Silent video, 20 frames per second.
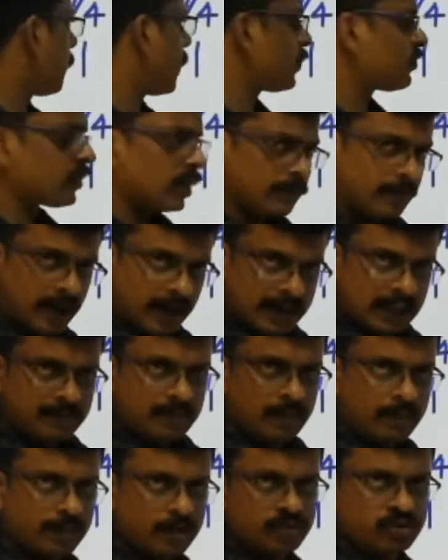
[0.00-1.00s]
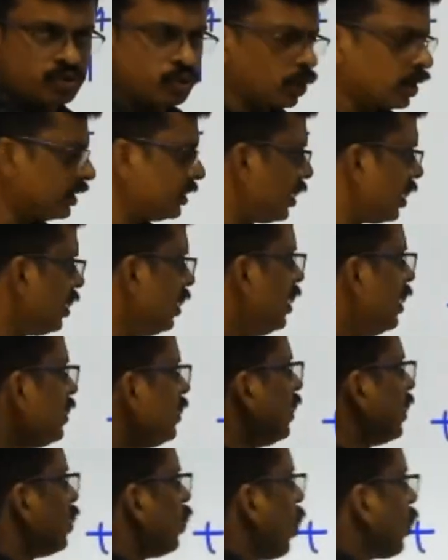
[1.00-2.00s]
plus remaining members together,
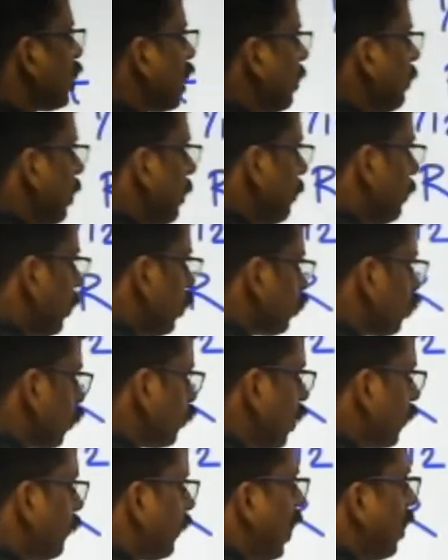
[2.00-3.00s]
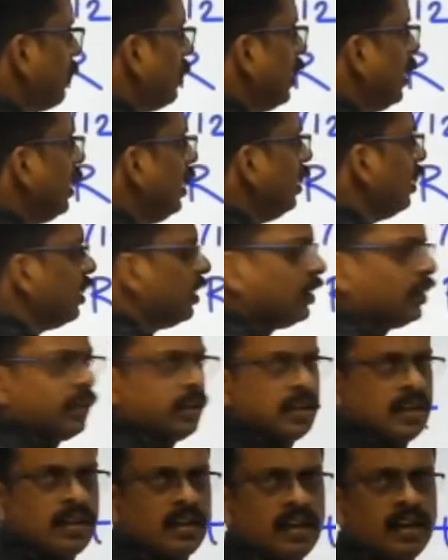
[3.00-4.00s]
the total members of the family,
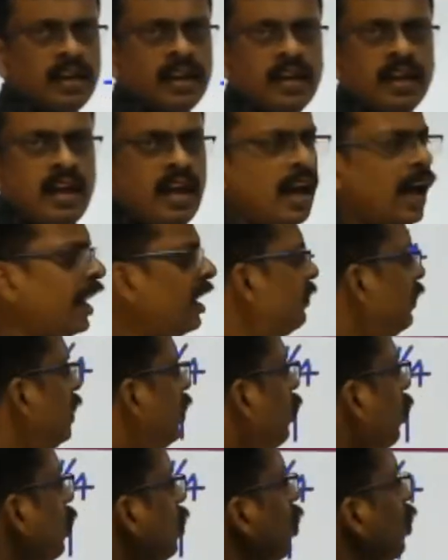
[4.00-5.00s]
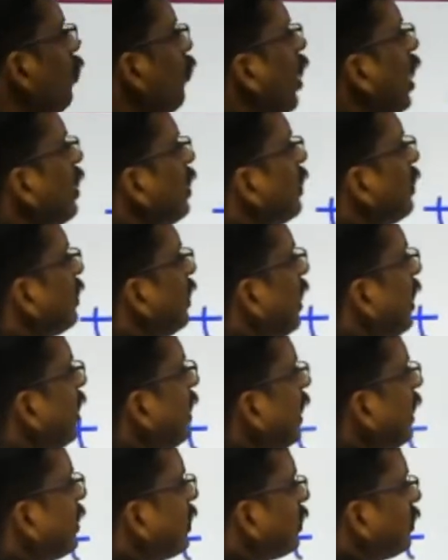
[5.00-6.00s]
and we don't know what they
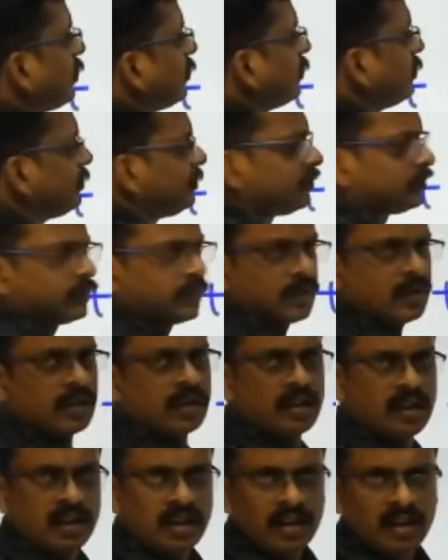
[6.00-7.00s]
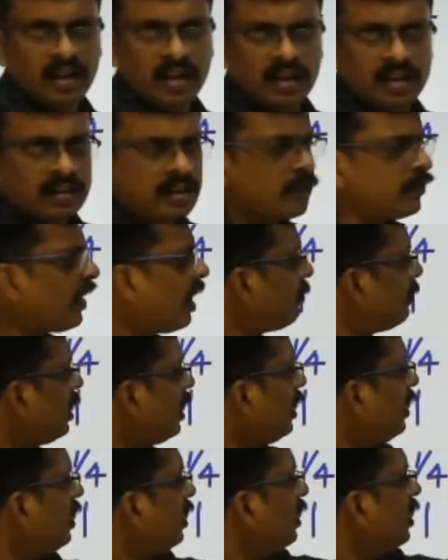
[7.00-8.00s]
get. The
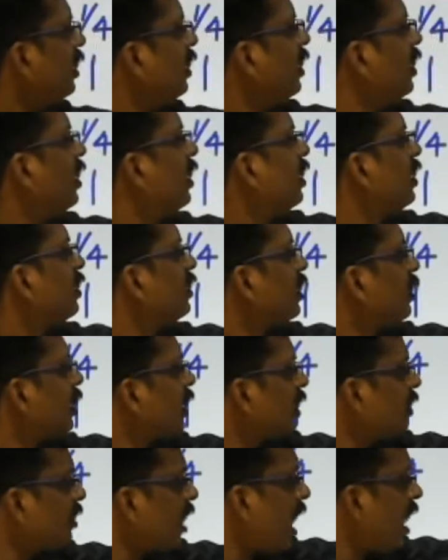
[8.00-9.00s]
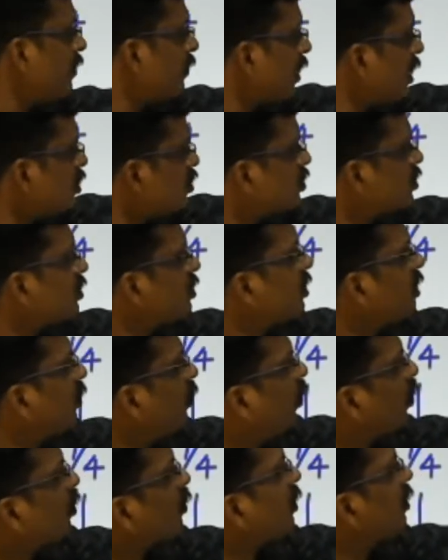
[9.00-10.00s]
family, the average
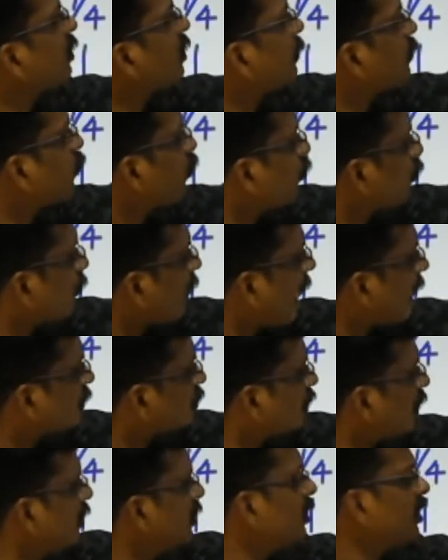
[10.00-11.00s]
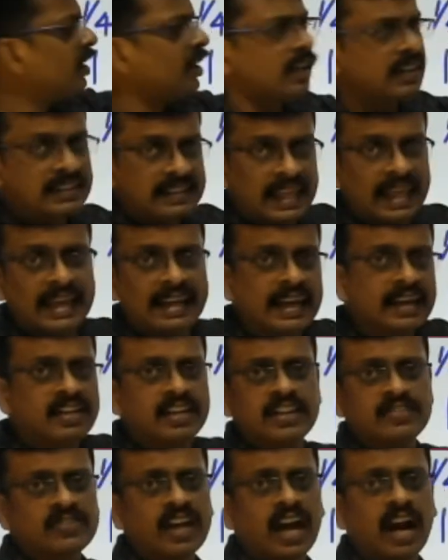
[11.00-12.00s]
or the fraction they get
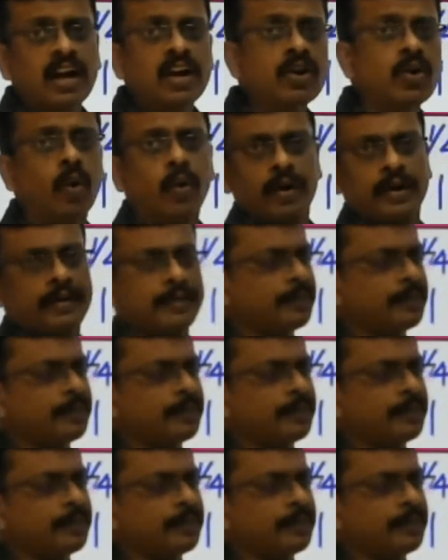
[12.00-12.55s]
is unknown.